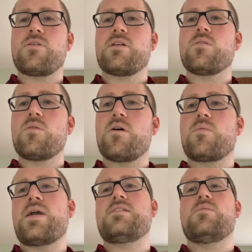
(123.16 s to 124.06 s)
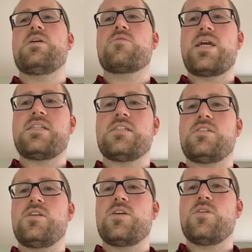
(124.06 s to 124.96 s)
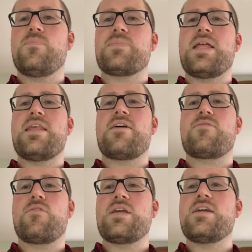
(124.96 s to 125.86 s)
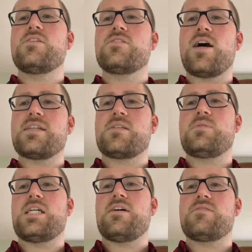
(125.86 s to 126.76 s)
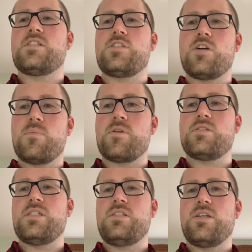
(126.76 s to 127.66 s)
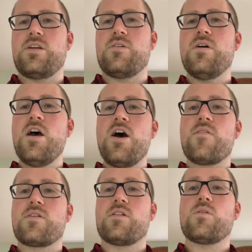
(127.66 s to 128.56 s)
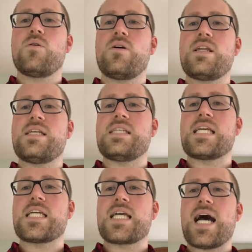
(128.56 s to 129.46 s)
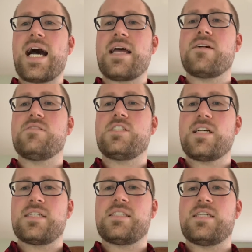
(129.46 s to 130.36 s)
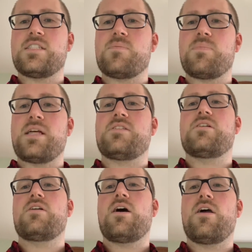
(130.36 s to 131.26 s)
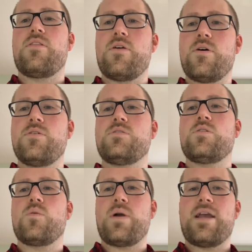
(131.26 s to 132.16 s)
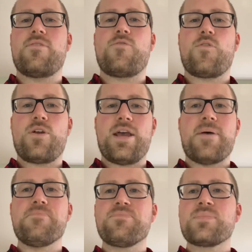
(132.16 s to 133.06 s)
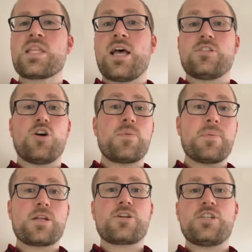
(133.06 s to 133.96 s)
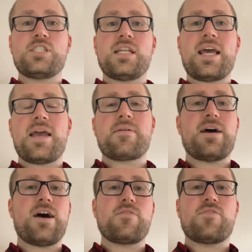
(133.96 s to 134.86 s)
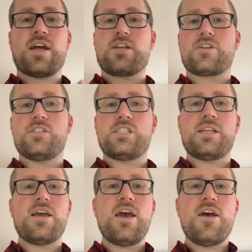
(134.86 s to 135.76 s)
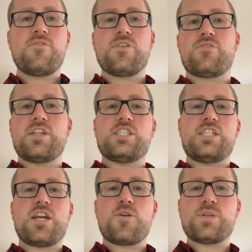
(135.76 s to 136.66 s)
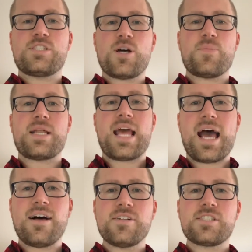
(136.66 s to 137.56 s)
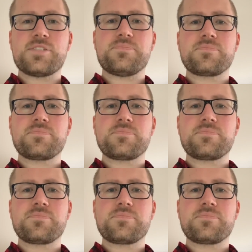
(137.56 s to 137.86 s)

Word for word: the Lord waits to be gracious to you, and therefore he exalts himself to show mercy to you. For the Lord is a God of justice. Blessed are those who wait for him. So I hope you've been encouraged today. Uh, if you find it encouraging, Feel free to share it with someone else.